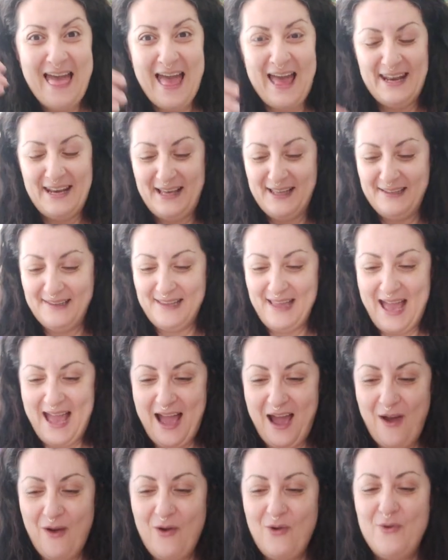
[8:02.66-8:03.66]
and
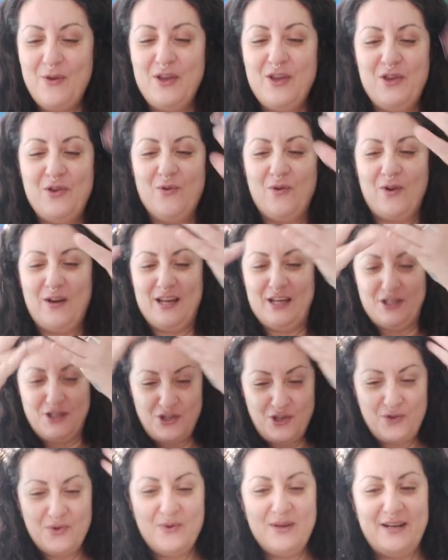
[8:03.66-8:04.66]
allow your
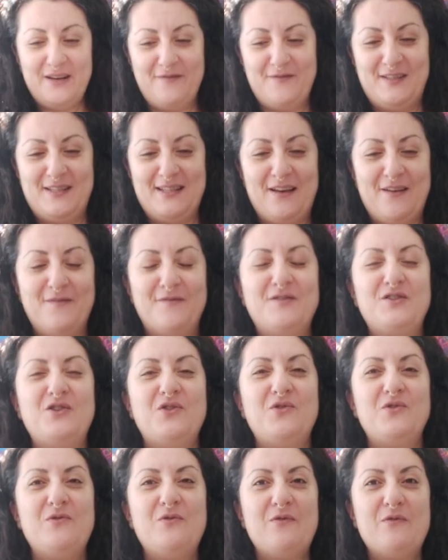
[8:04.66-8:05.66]
intuitive self
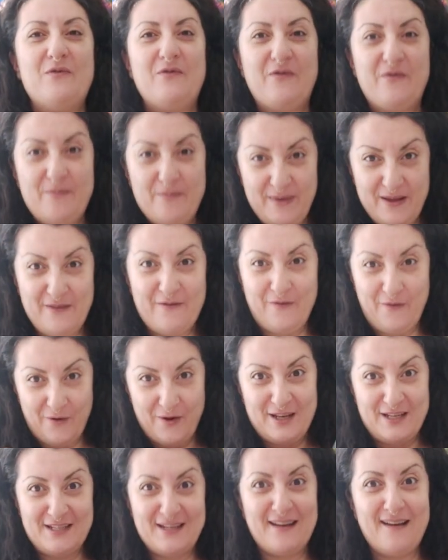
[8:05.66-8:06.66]
to be
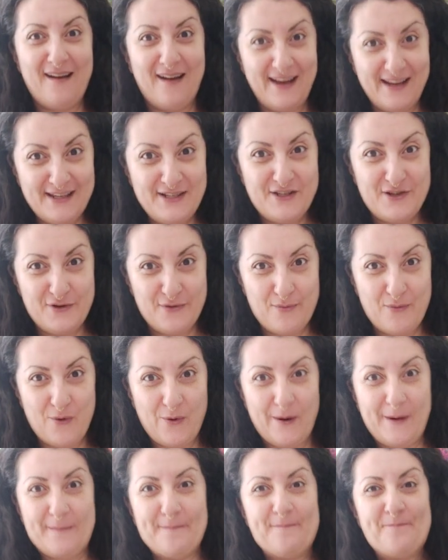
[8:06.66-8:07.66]
free to guide you
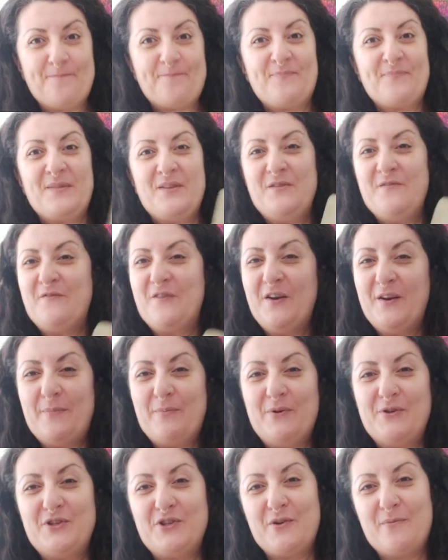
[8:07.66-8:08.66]
more. You've got to
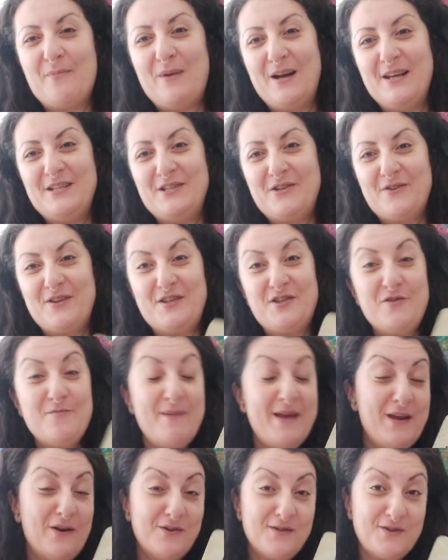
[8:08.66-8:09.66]
put your mind to rest. You
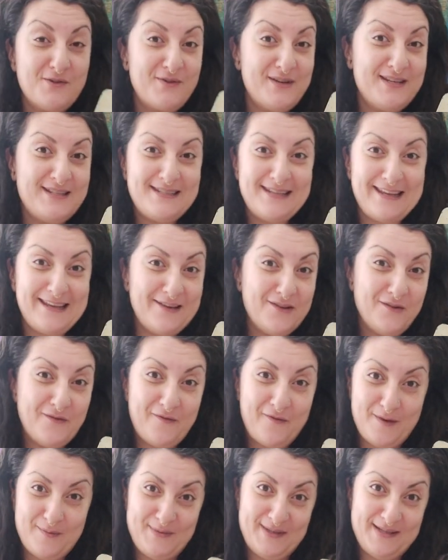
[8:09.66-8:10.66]
may also need to heal
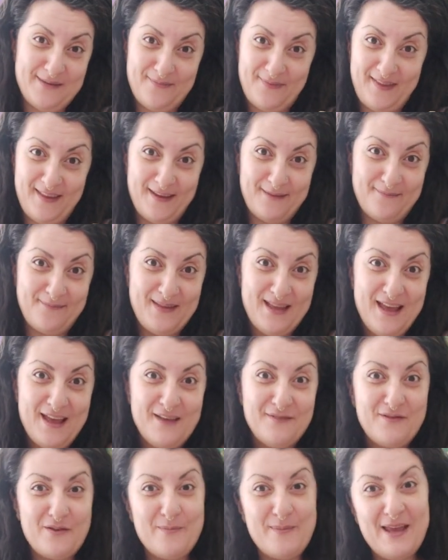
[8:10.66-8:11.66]
from something.
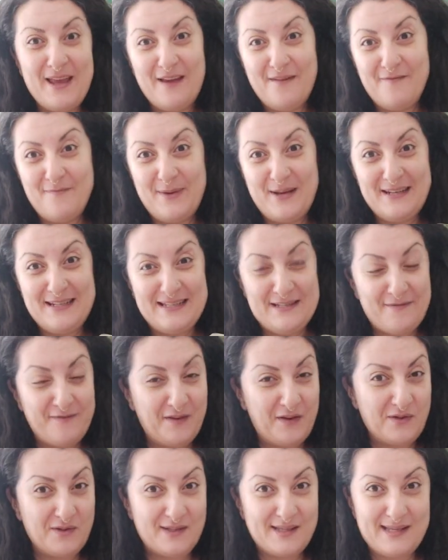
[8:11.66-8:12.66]
There may have been a
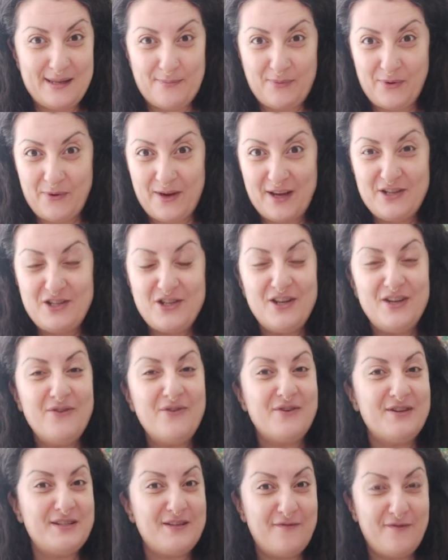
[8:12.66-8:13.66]
difficult separation
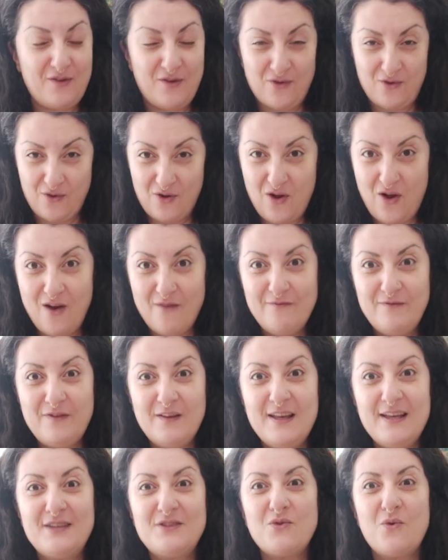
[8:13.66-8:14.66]
or a difficult
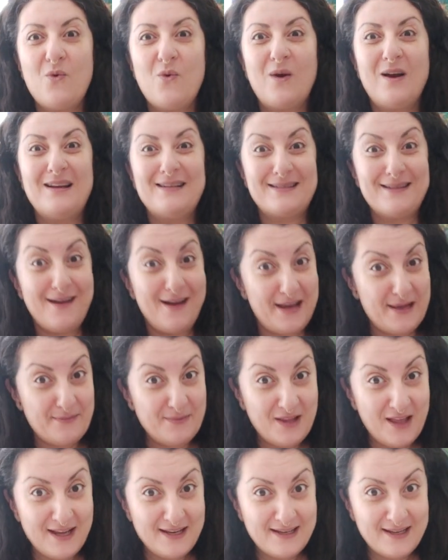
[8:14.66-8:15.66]
conflict or a
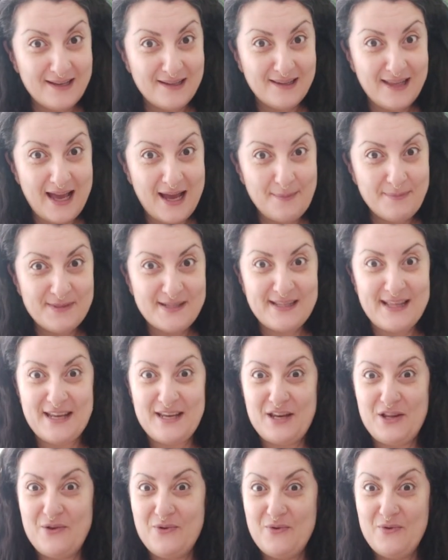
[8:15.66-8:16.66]
timeline collapse
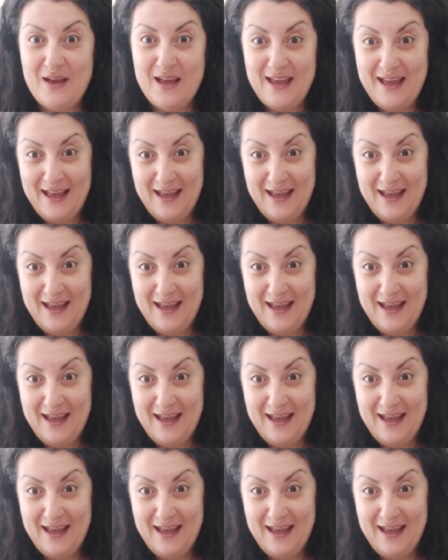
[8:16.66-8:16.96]
that you